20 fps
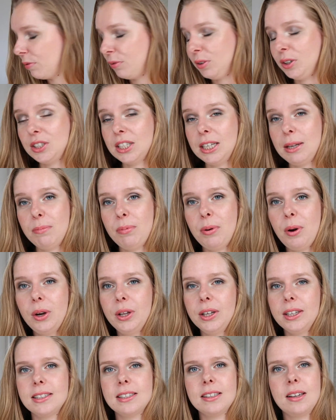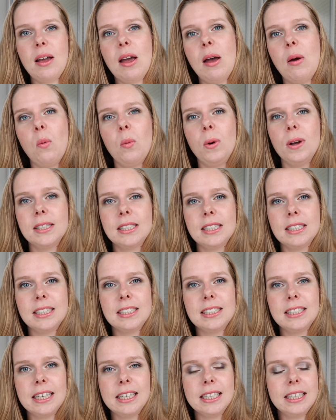First lip product was
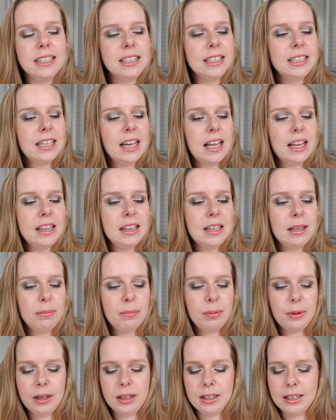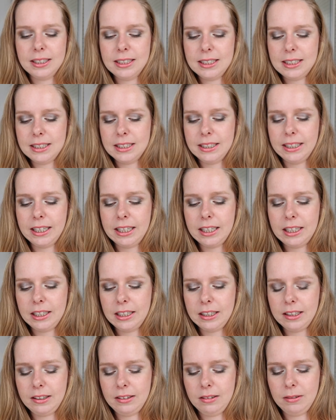this Clinique lip uh, stick,
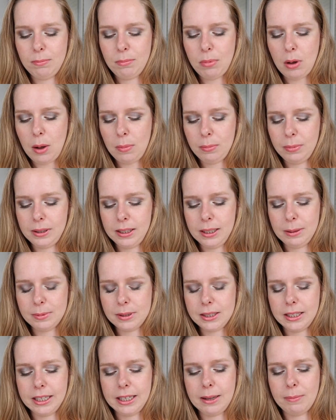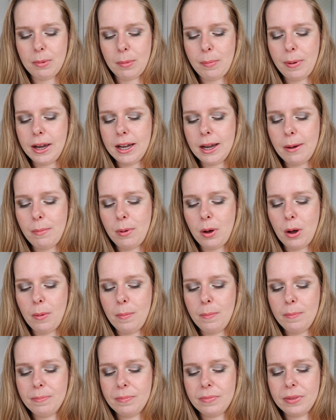pop lipstick, papaya
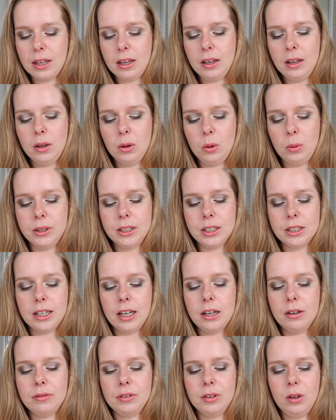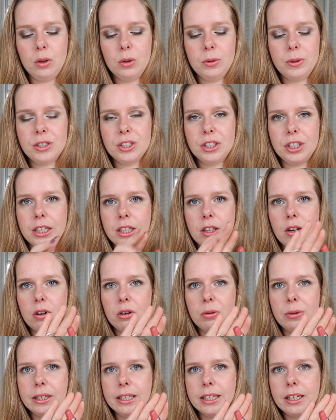pop, which is kind of an orangey
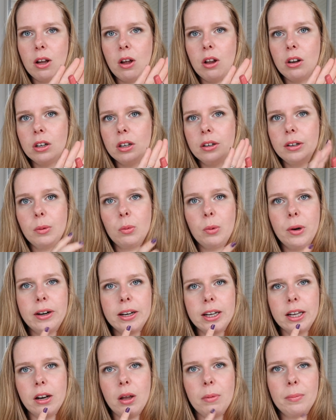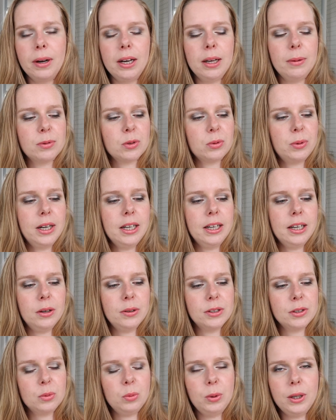corally color and I'm wearing it on my lips right
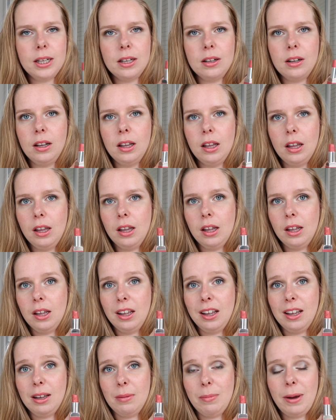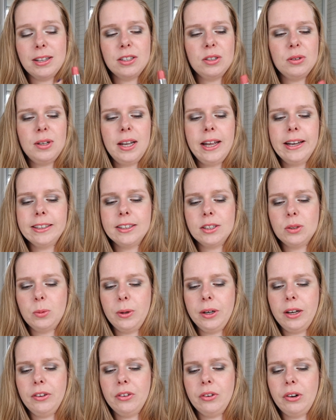now as well. Um, I do like this
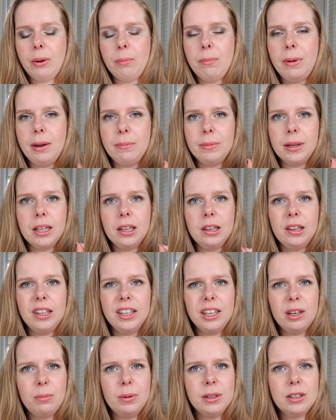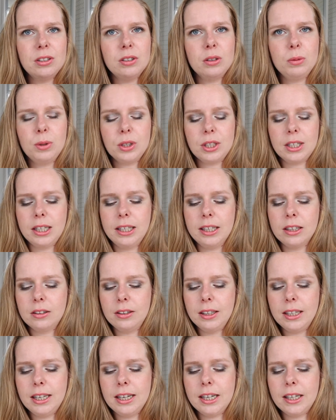one, although there might be a little bit too much glitter
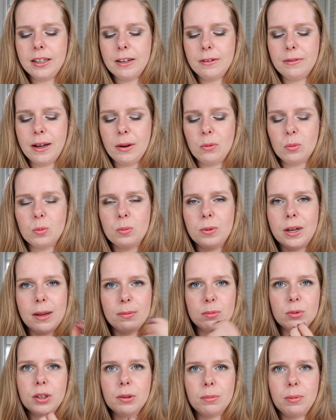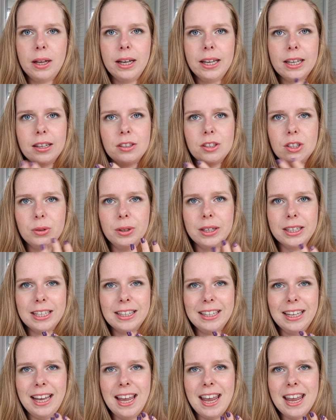in here. If I keep reapplying it during the
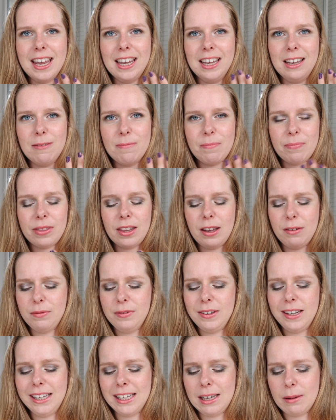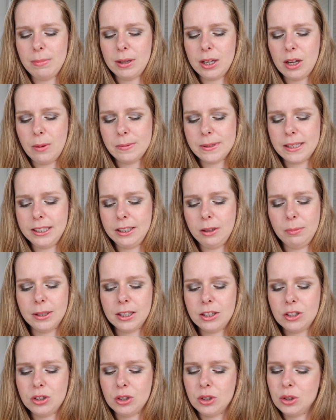day, I feel like it becomes a little
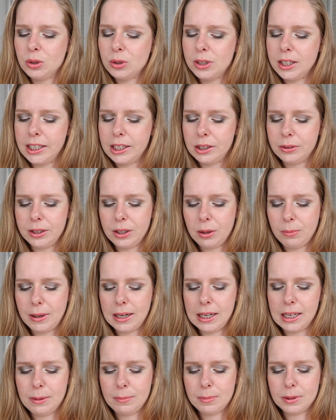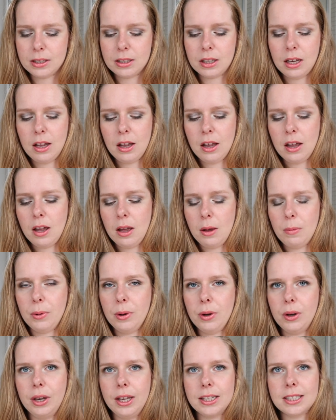bit too glittery on my lips.
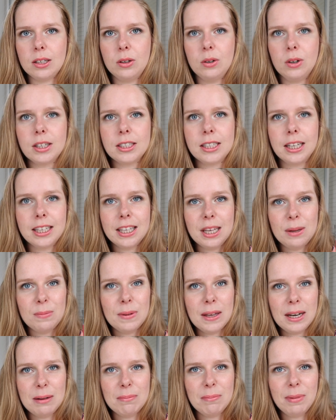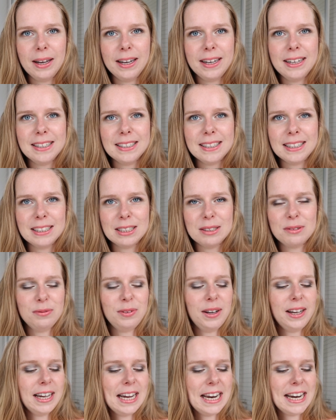But as long as I keep that in mind, it's
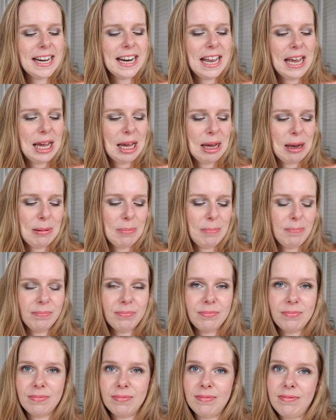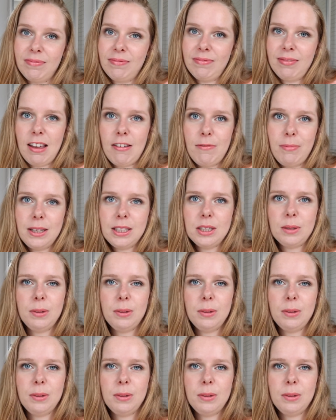fine. Um, I've made